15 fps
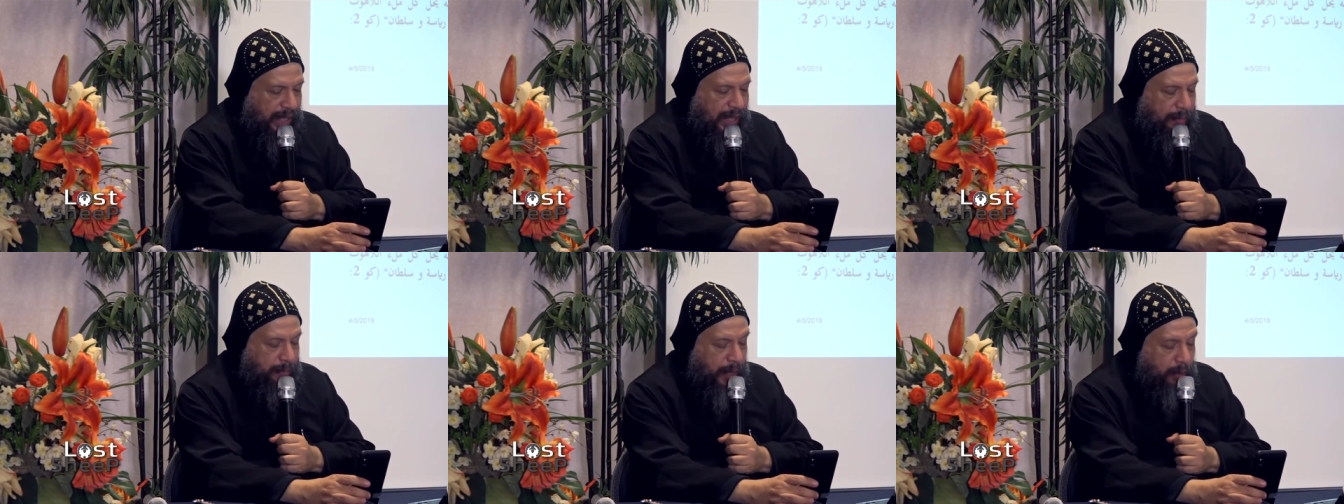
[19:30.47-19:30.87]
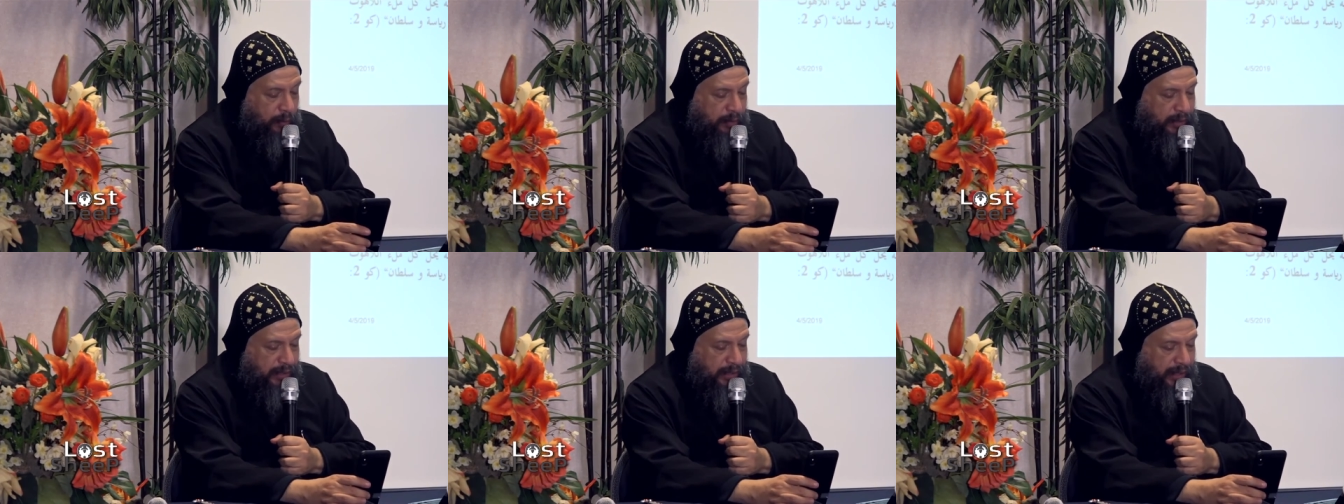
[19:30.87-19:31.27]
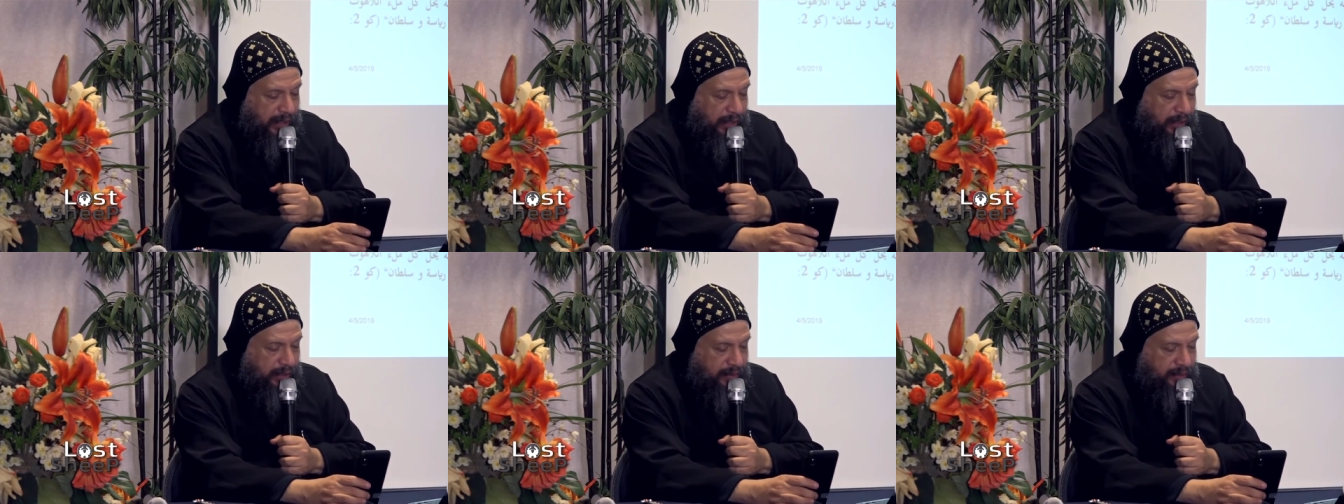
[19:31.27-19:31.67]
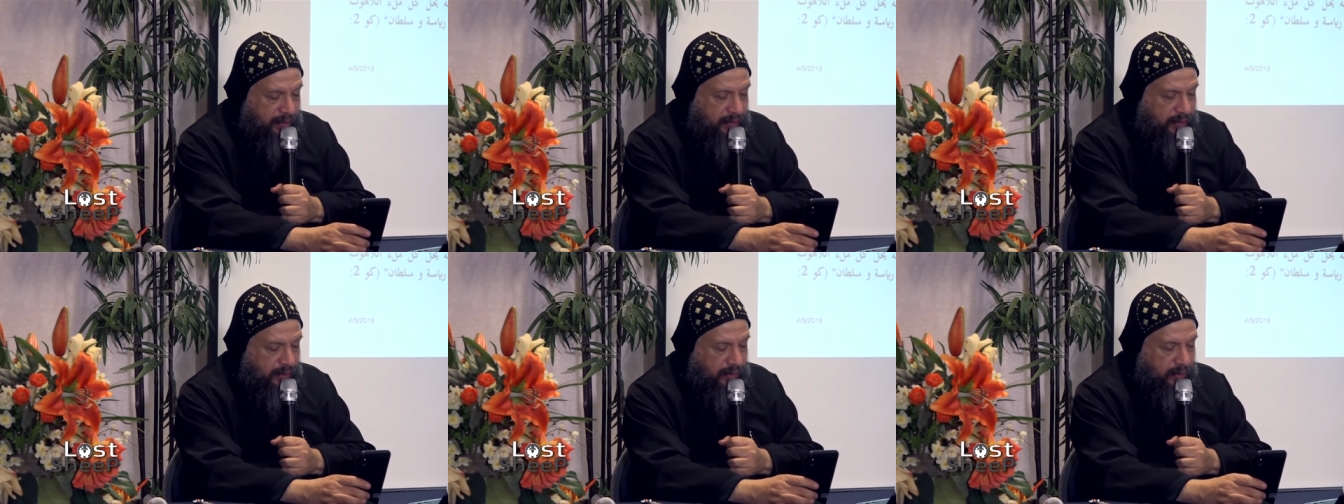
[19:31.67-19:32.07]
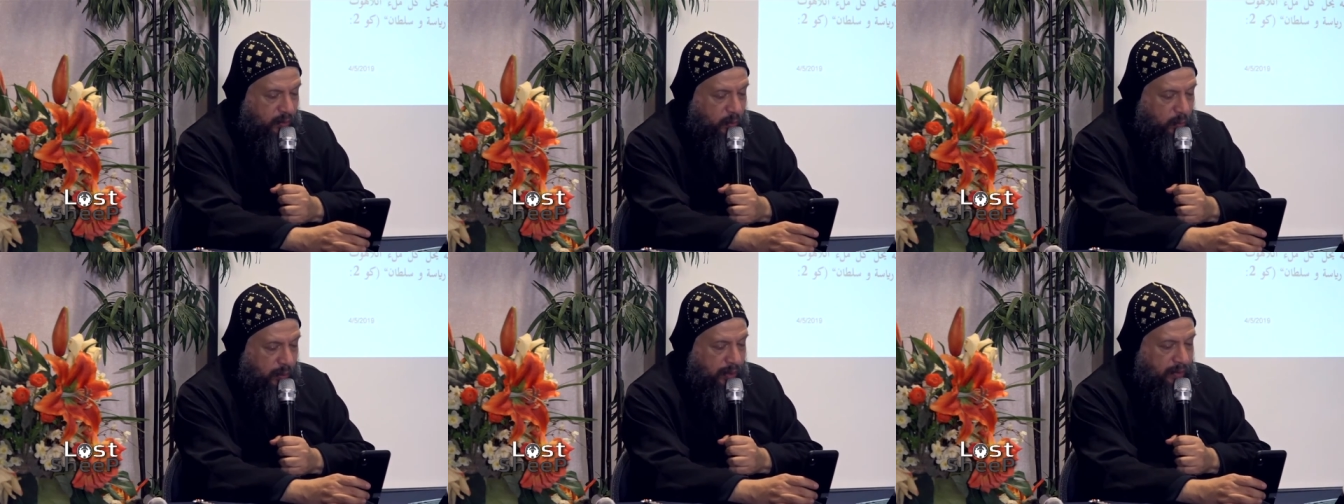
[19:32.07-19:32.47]
abounding in it
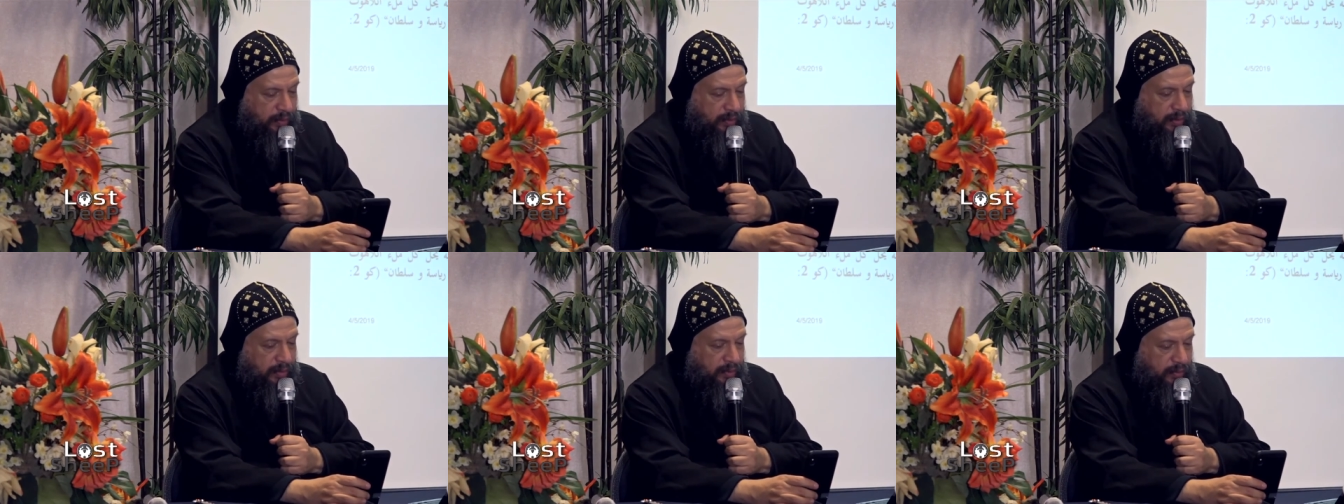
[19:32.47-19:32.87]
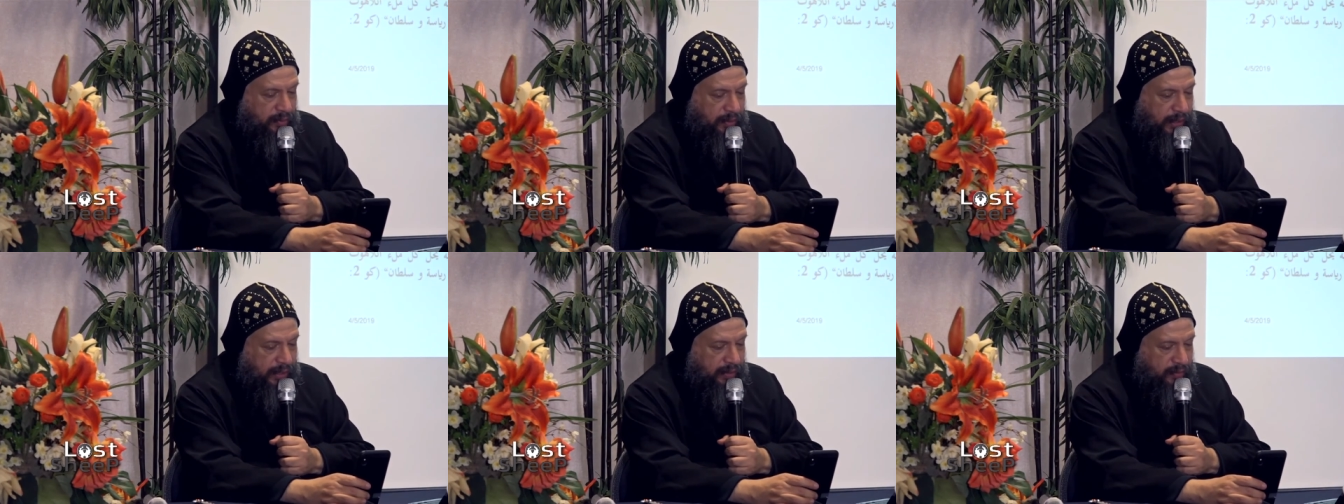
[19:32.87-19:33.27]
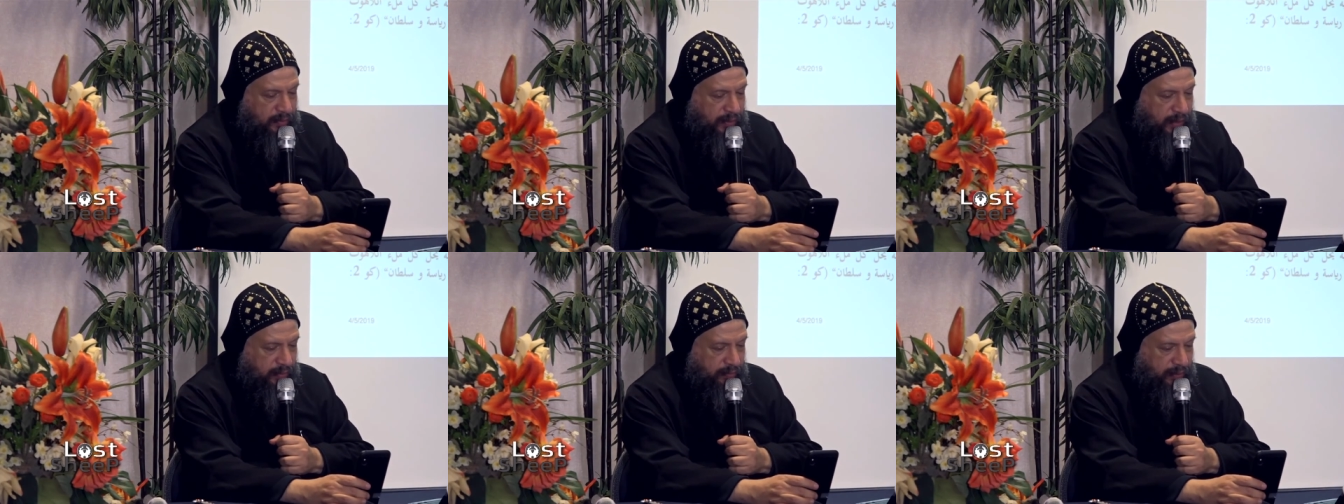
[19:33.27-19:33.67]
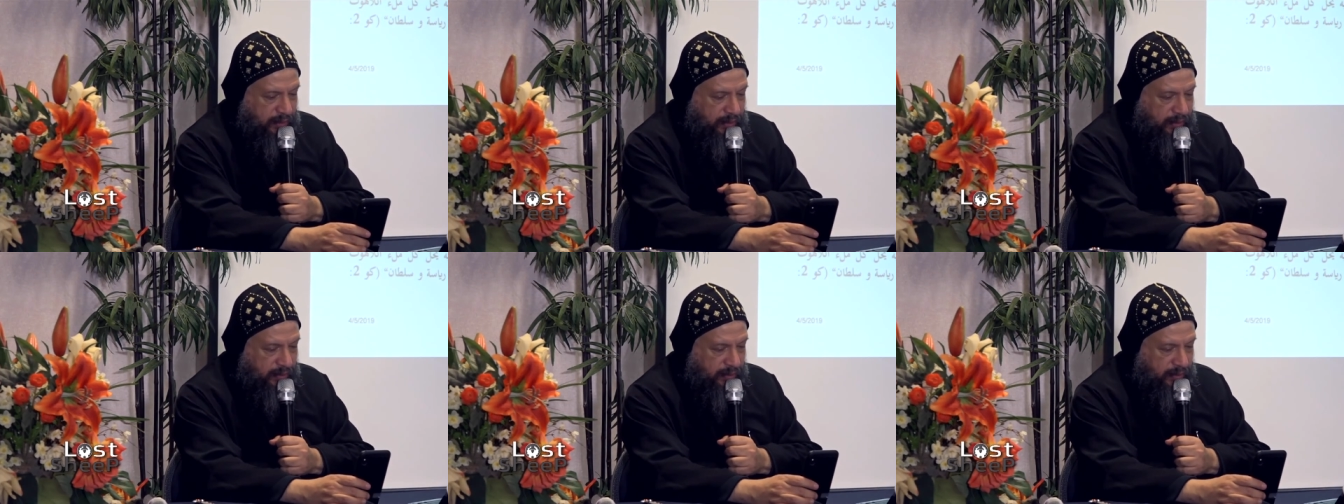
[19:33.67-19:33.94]
with thanksgiving.